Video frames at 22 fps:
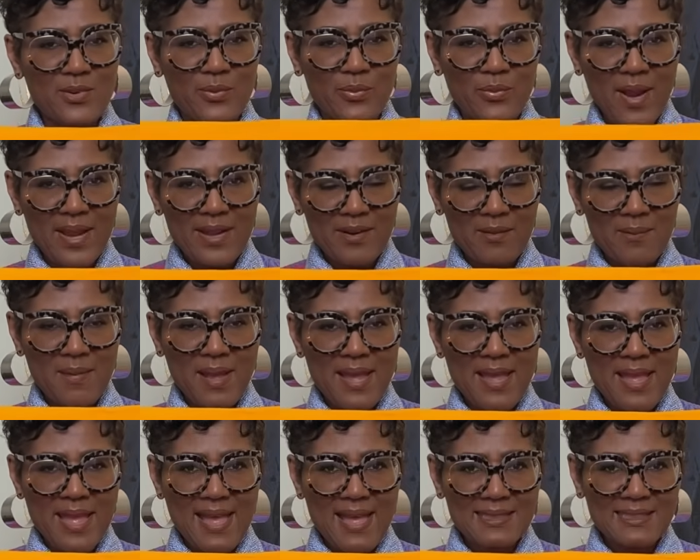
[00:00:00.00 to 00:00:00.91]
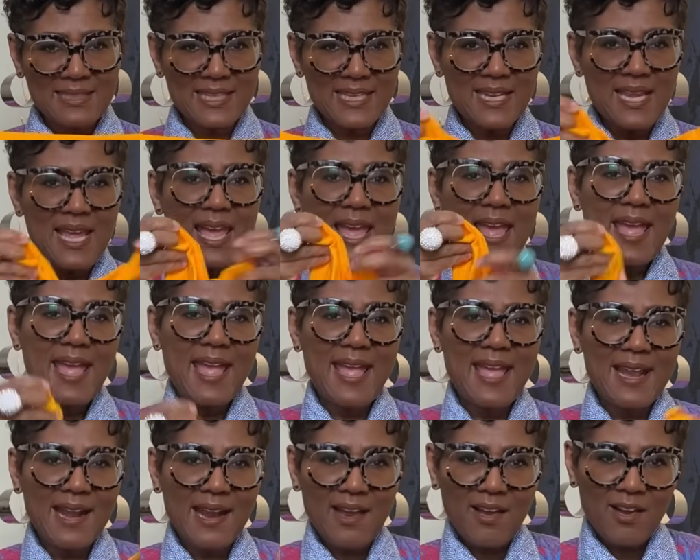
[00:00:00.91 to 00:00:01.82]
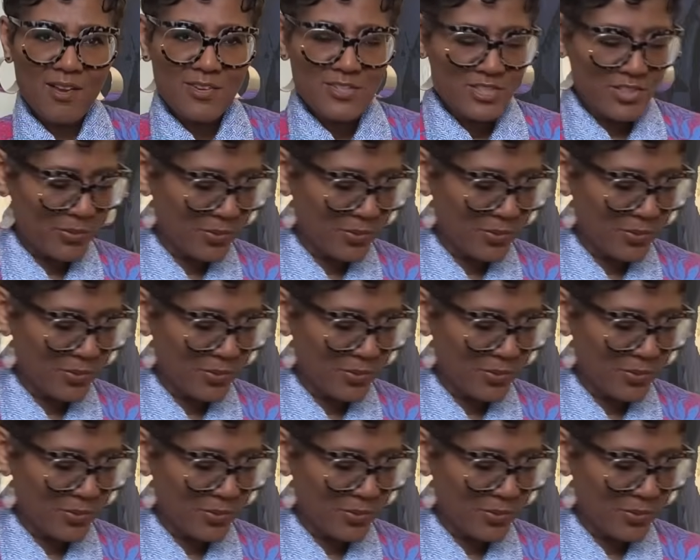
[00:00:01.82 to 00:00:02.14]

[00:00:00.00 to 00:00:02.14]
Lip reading: right up my alley. And I also